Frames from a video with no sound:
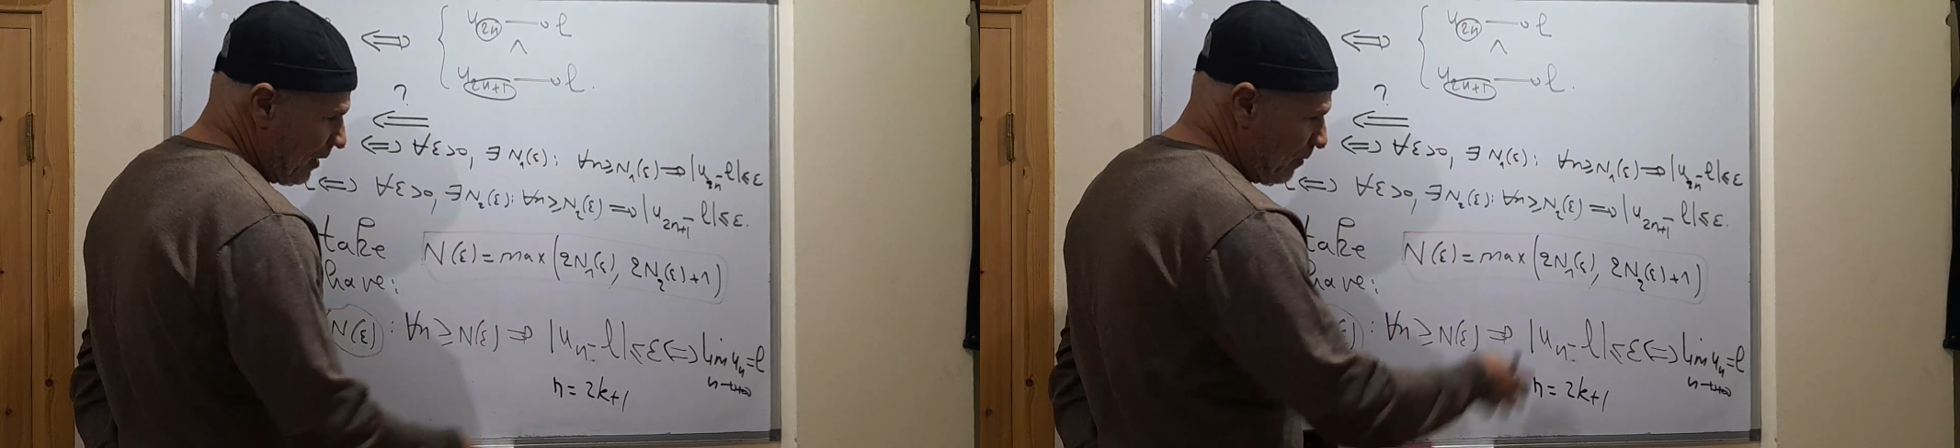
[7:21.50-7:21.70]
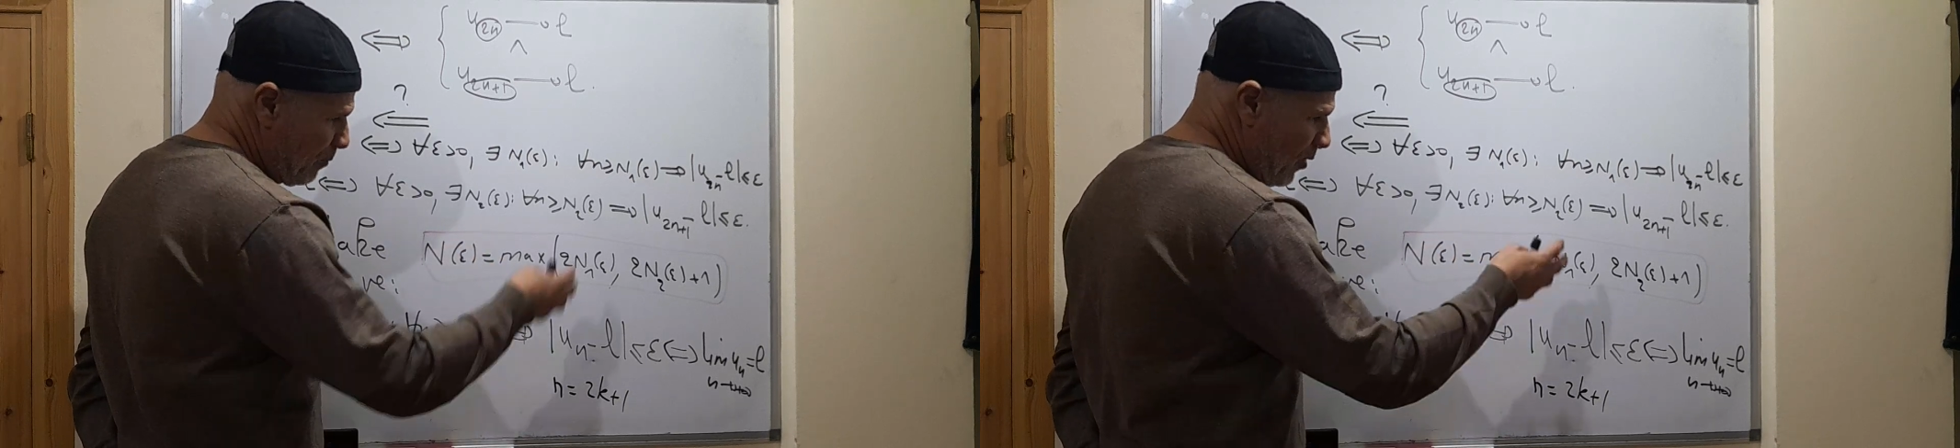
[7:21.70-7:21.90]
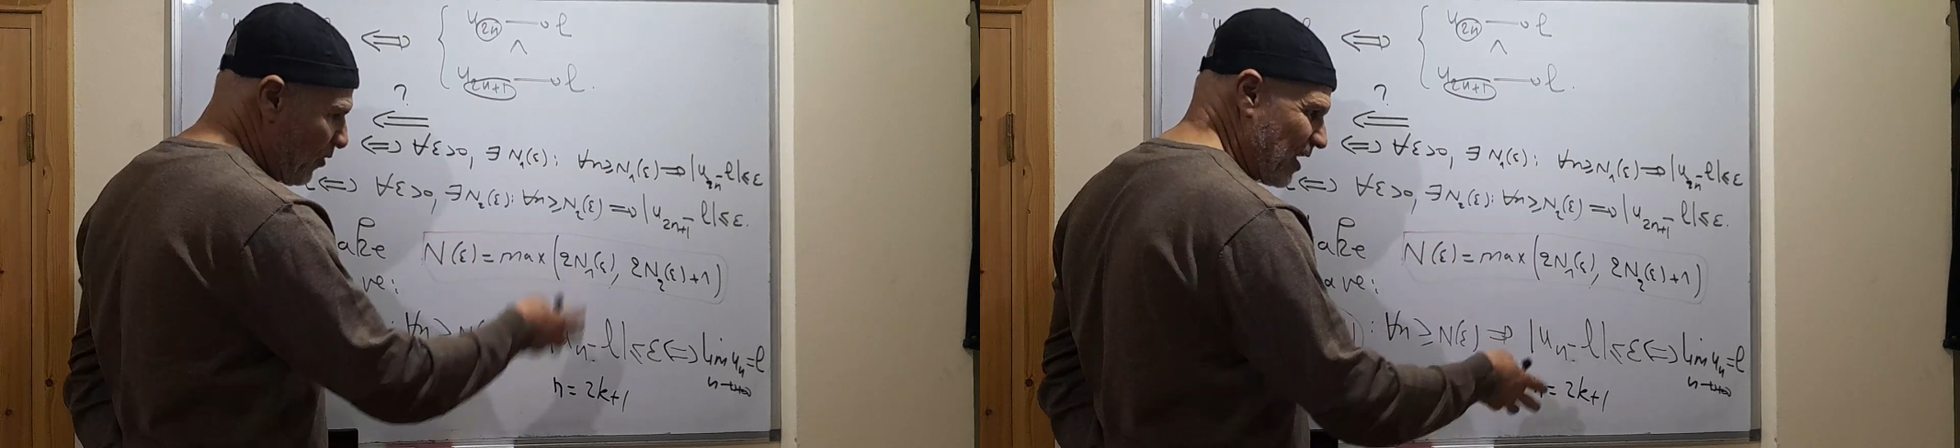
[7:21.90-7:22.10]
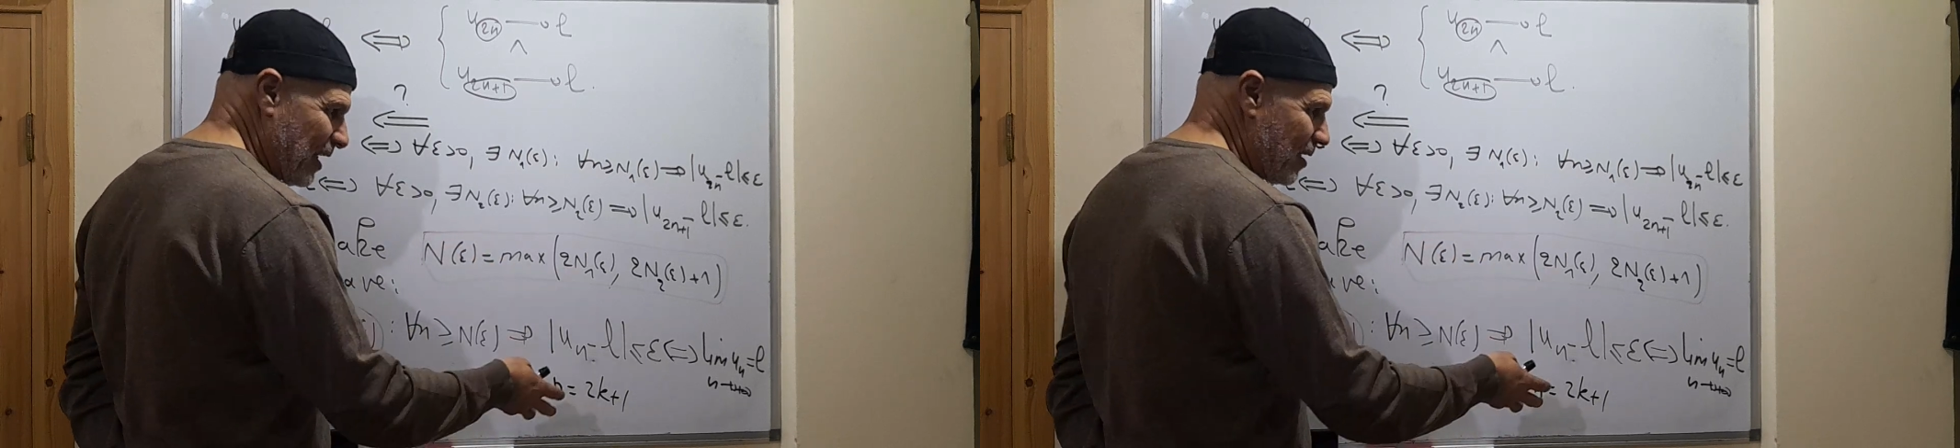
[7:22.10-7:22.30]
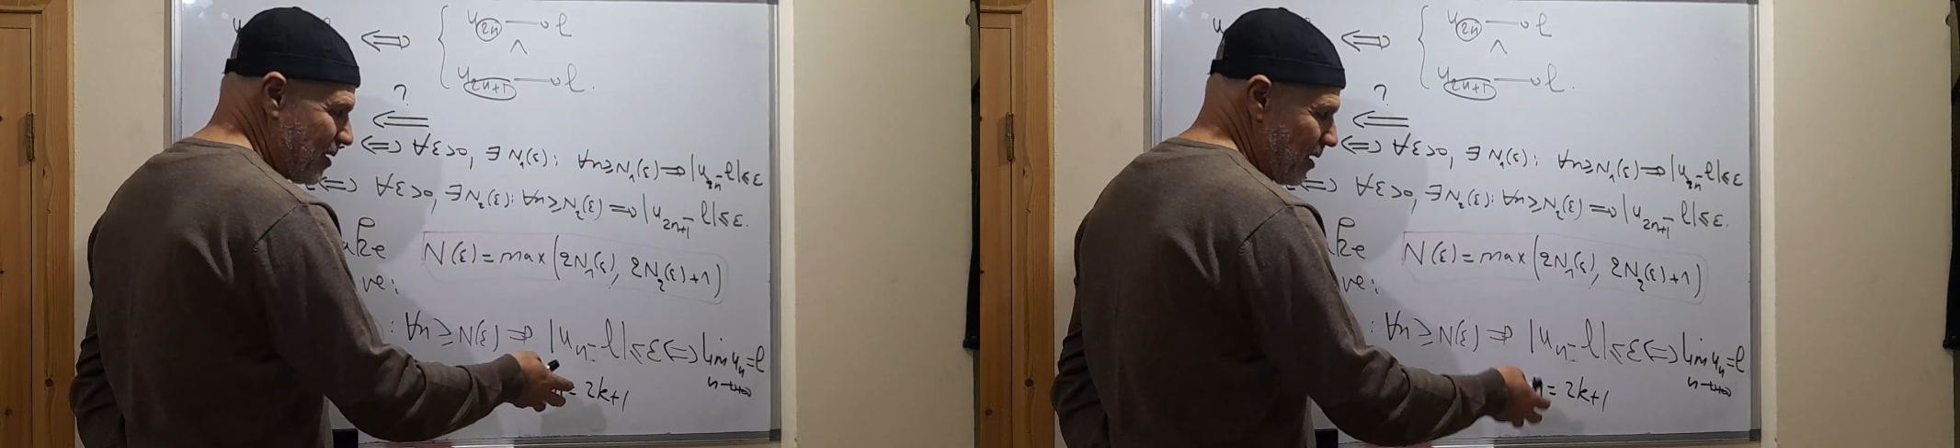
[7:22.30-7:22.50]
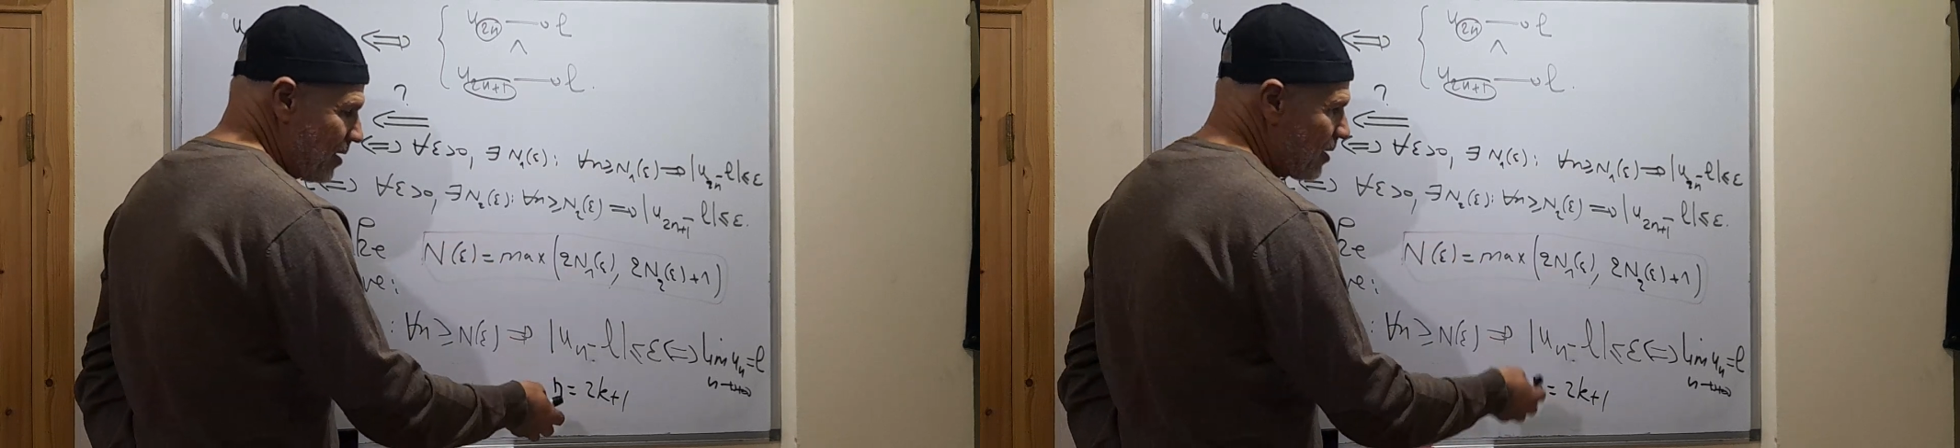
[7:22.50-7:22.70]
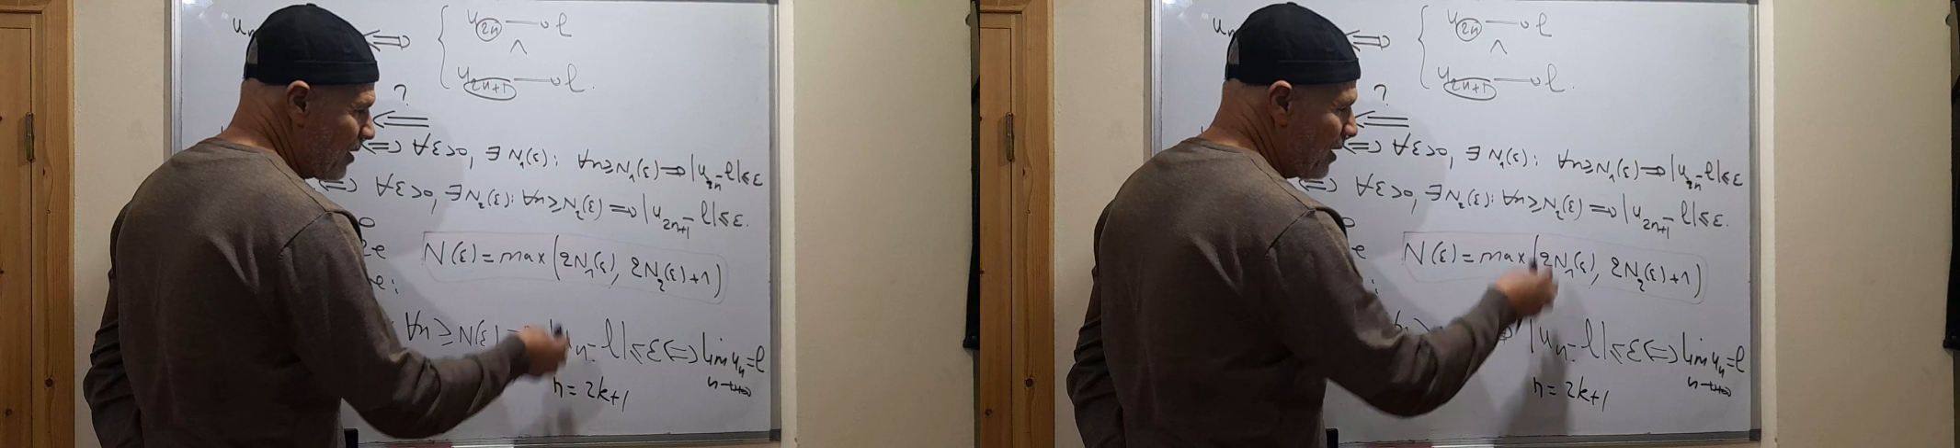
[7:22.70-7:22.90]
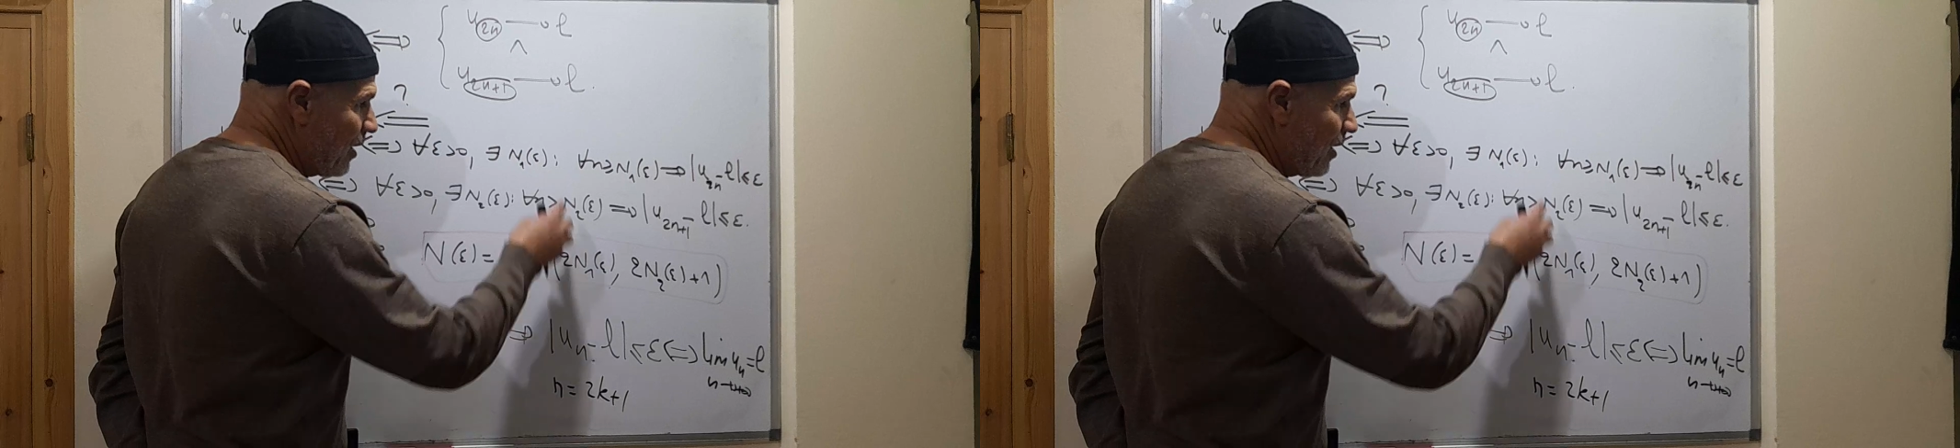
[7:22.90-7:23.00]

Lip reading: in both cases,